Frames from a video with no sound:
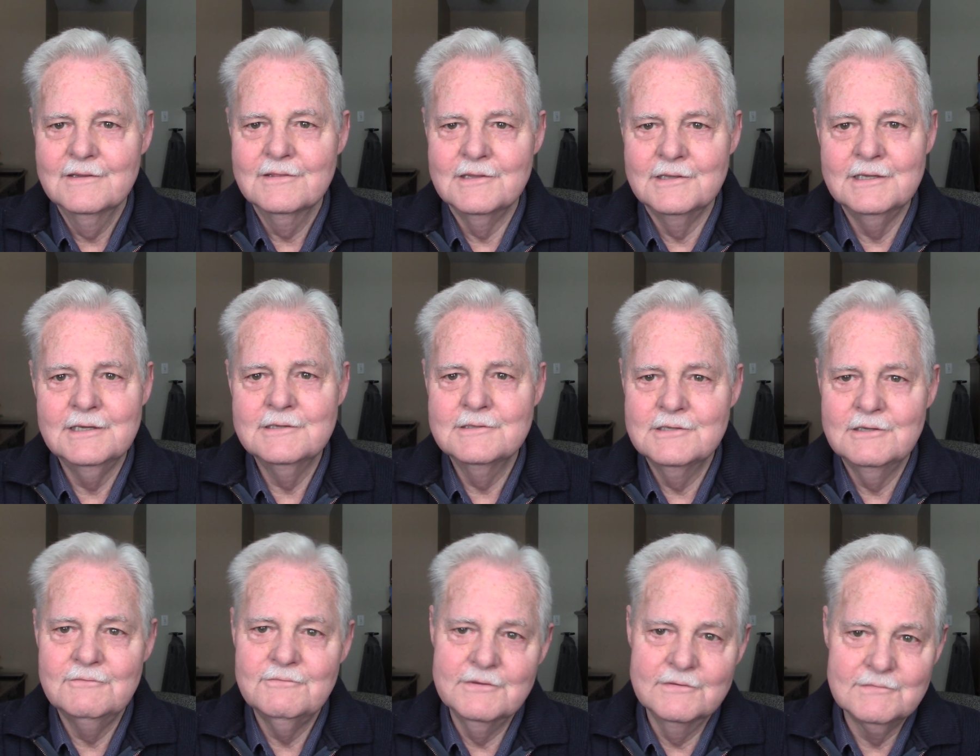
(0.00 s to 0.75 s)
The
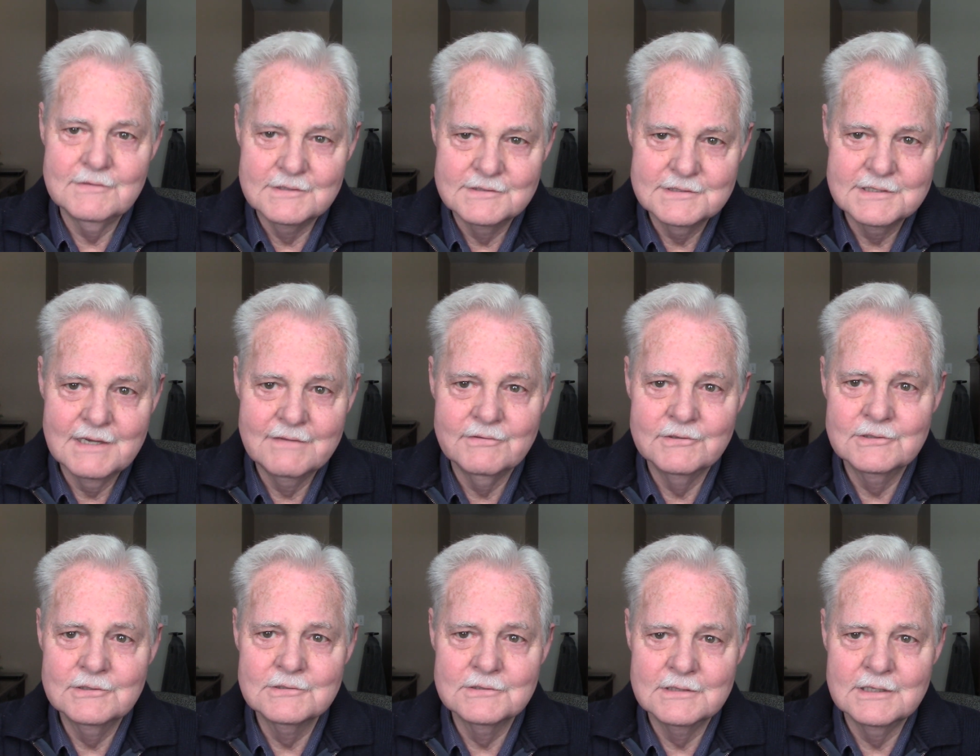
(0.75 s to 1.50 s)

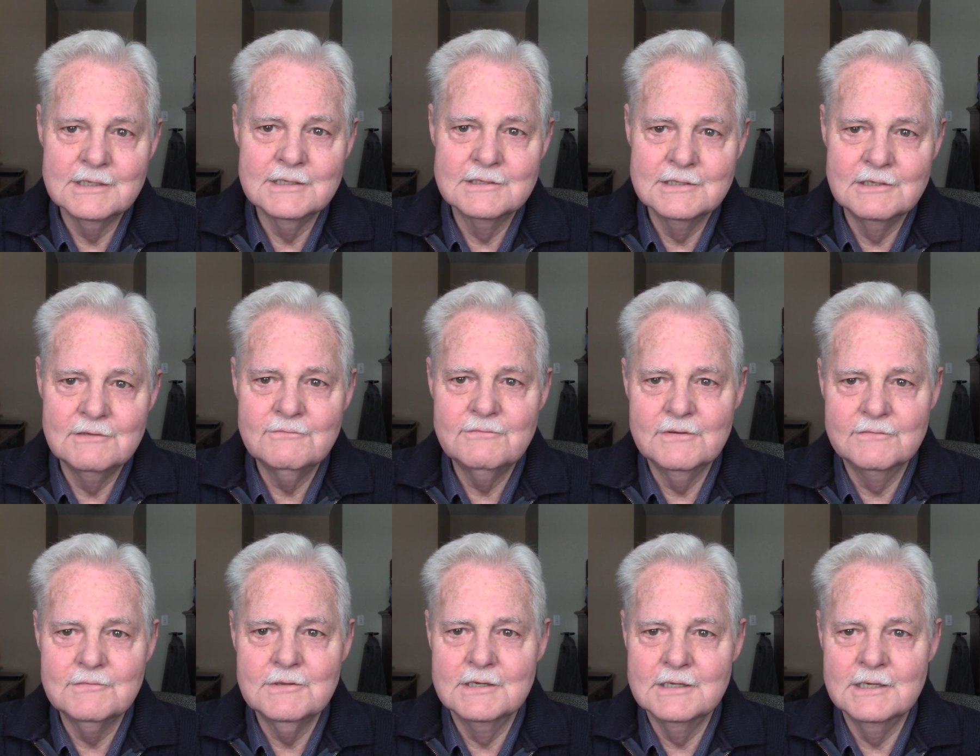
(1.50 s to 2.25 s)
1957 to
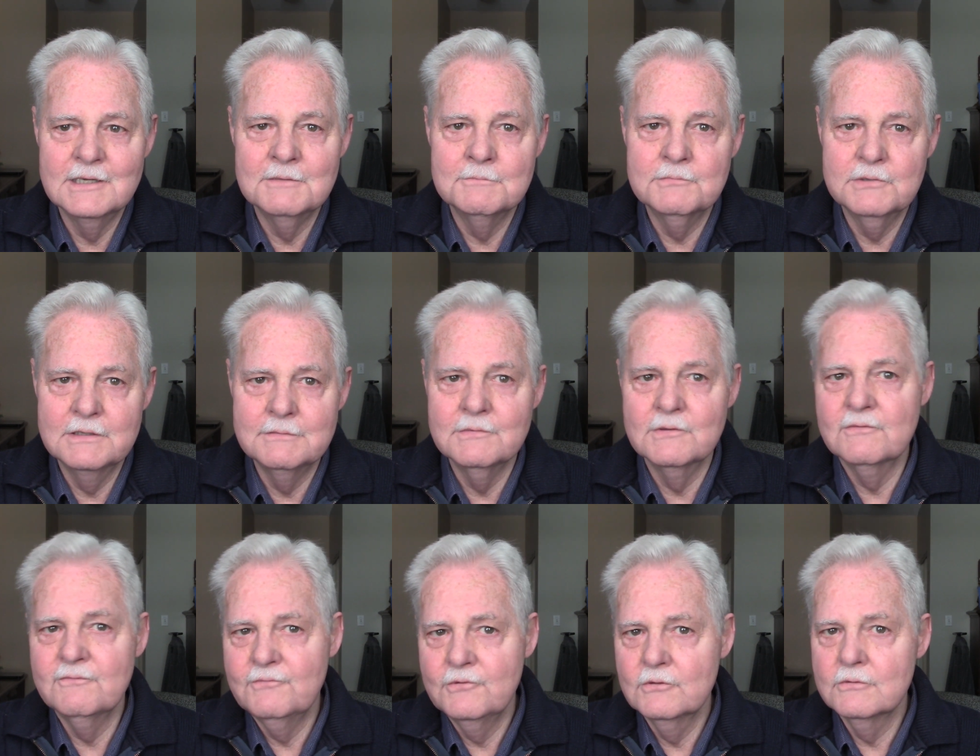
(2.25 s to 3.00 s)
1959
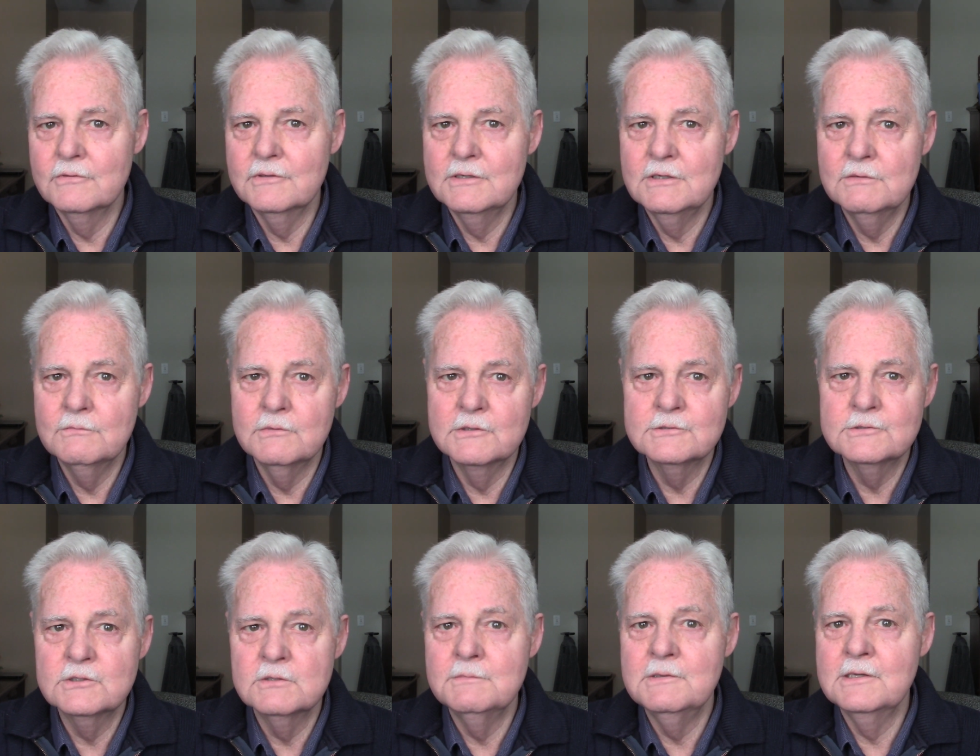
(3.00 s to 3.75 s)
Plymouth Fury
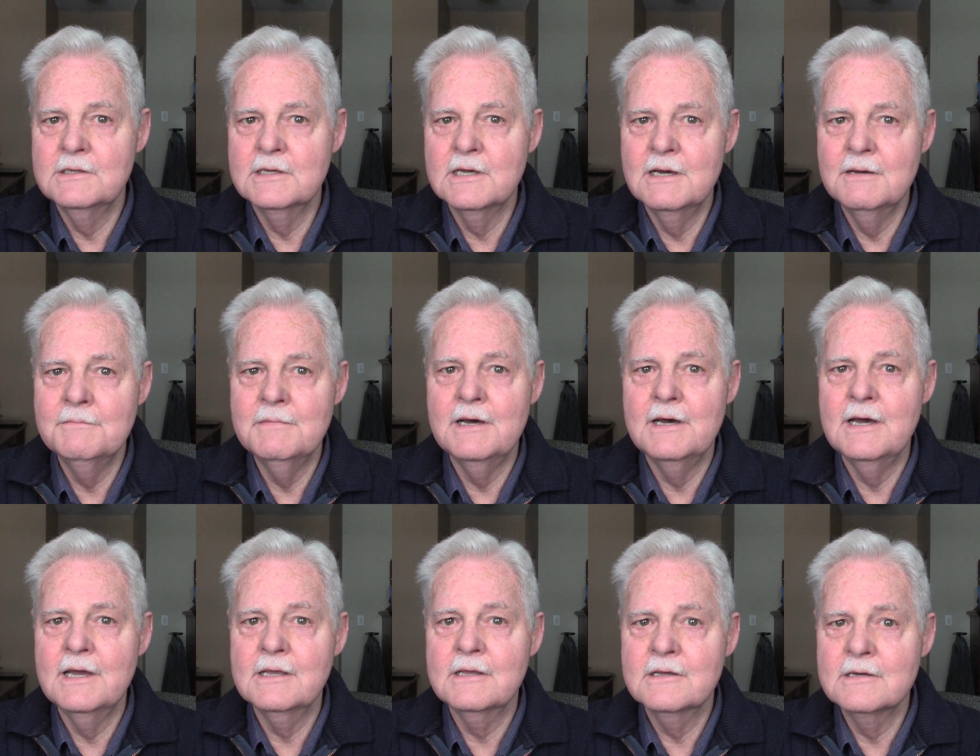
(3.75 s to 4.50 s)
was to become
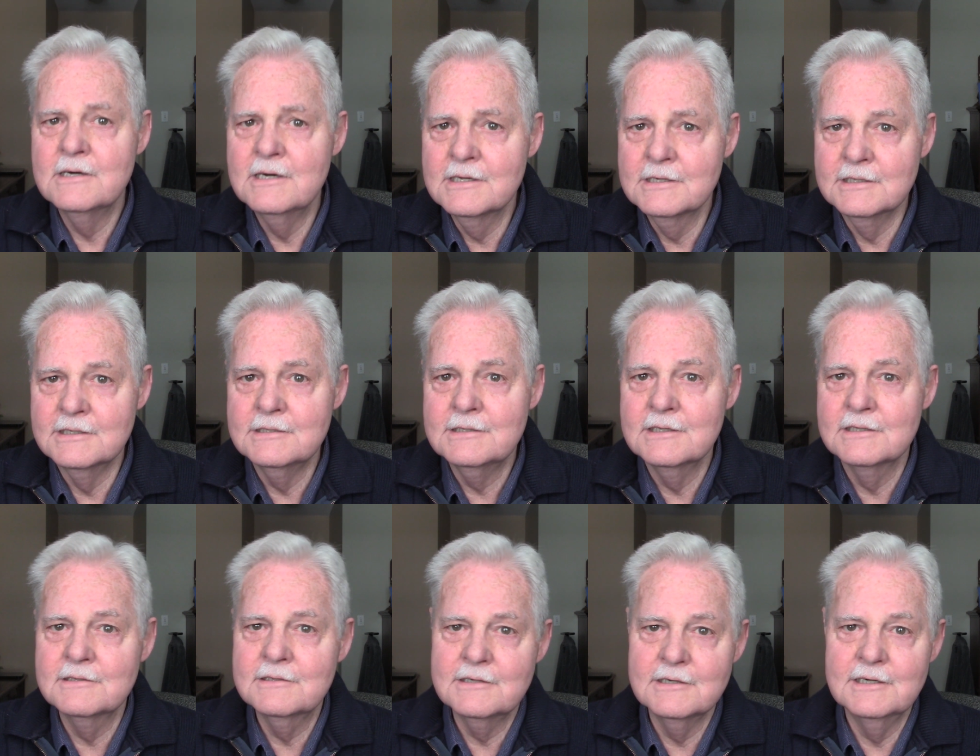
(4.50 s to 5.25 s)
iconic
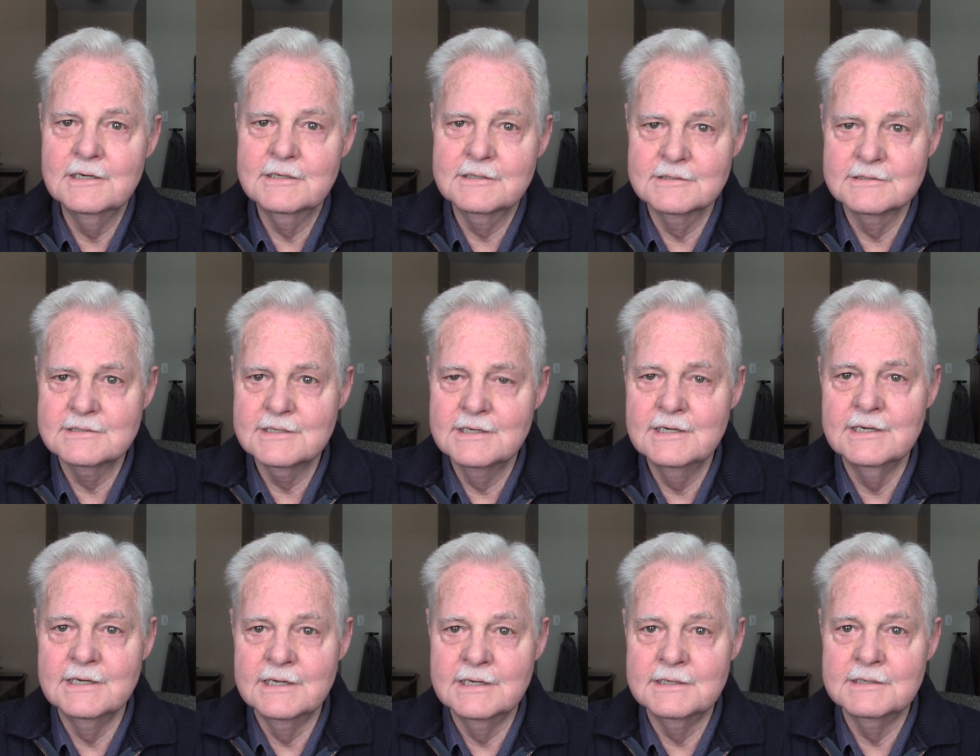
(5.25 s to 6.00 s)
in car
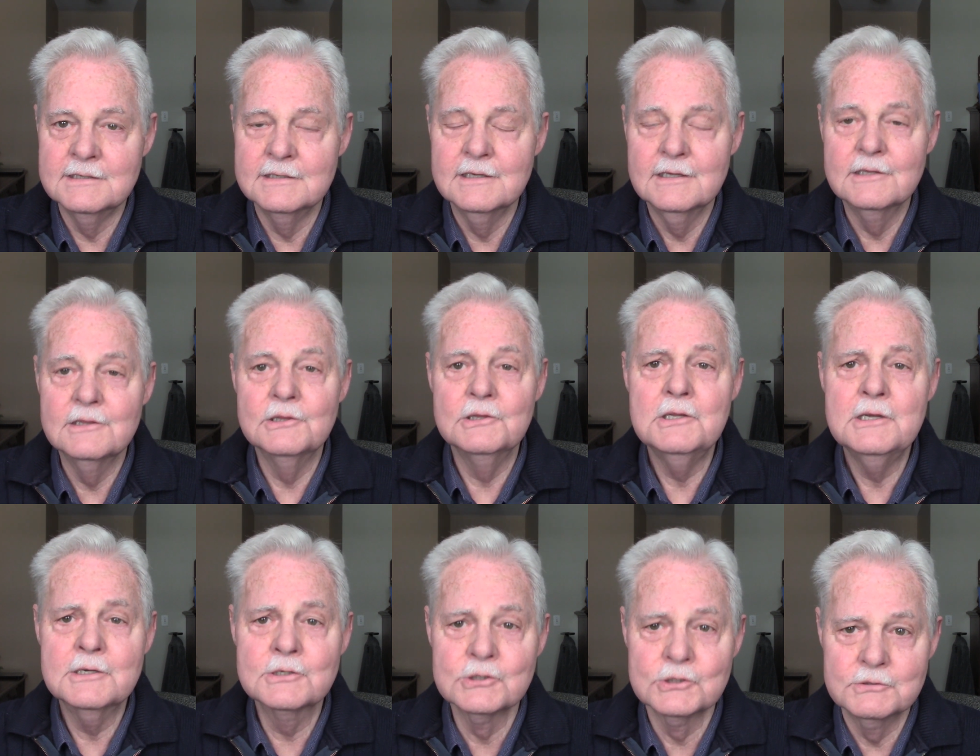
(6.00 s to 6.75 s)
design,
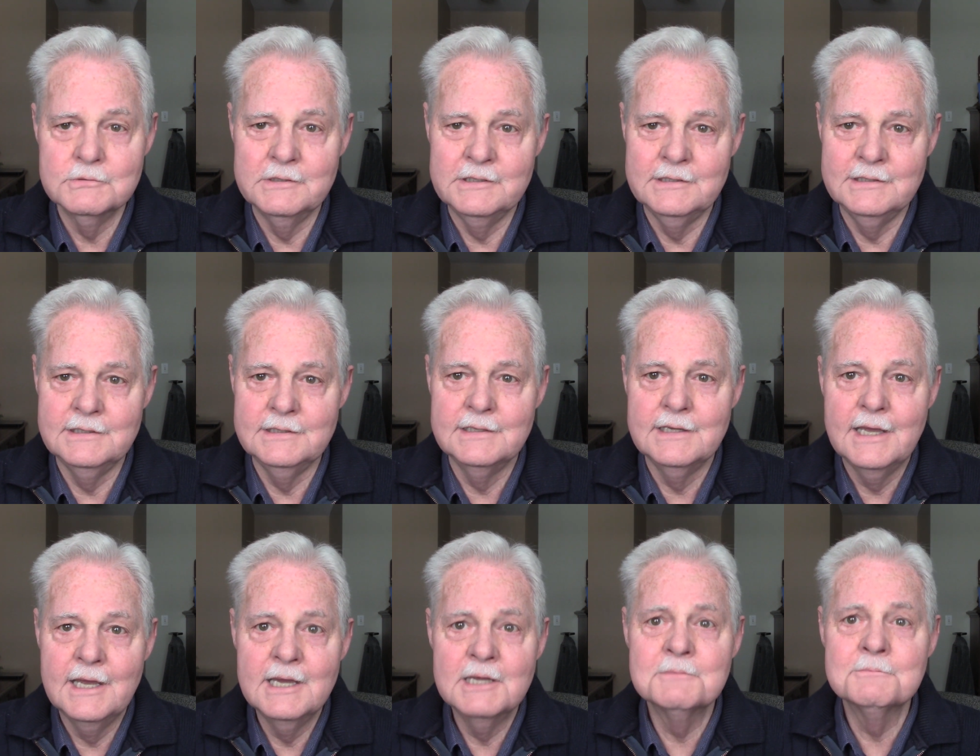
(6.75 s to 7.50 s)
luxury,
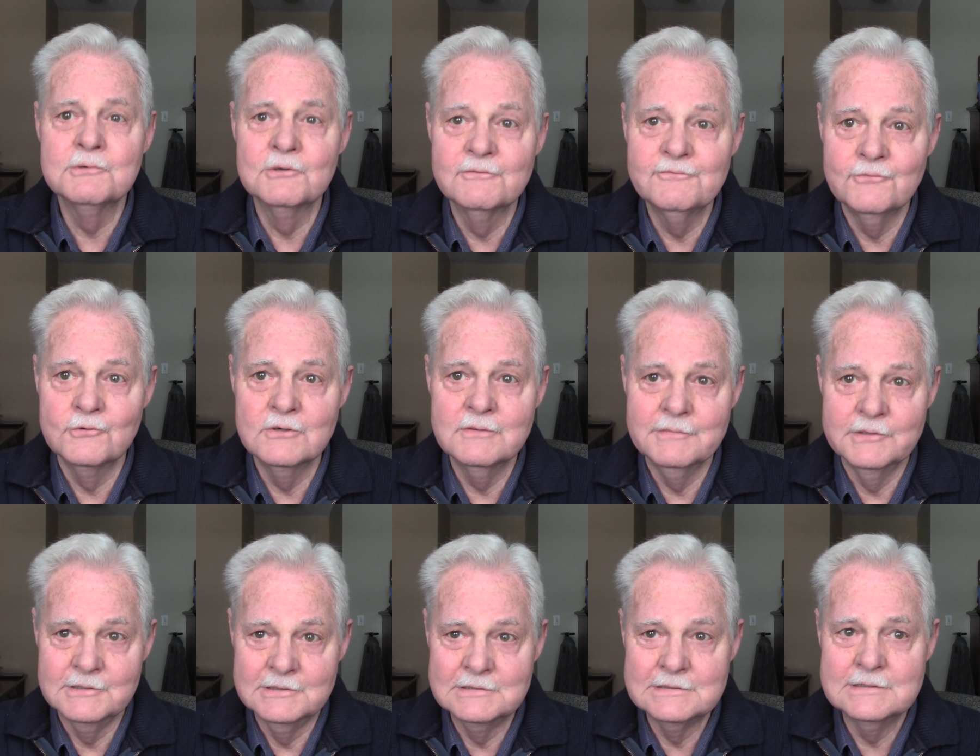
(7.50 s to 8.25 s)
and
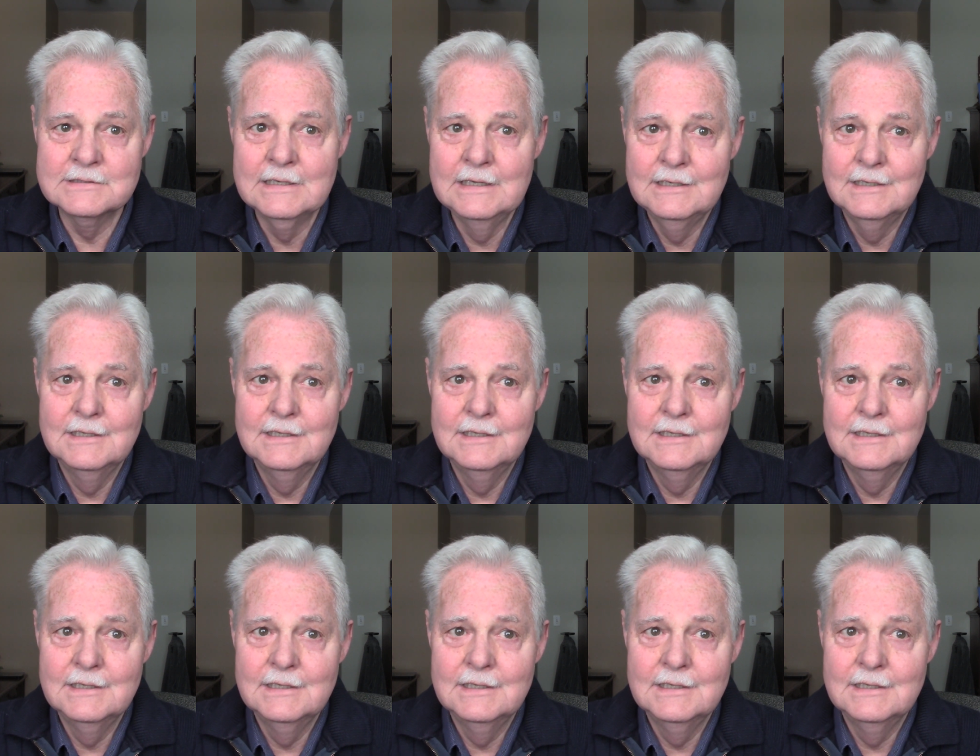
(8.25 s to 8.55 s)
performance.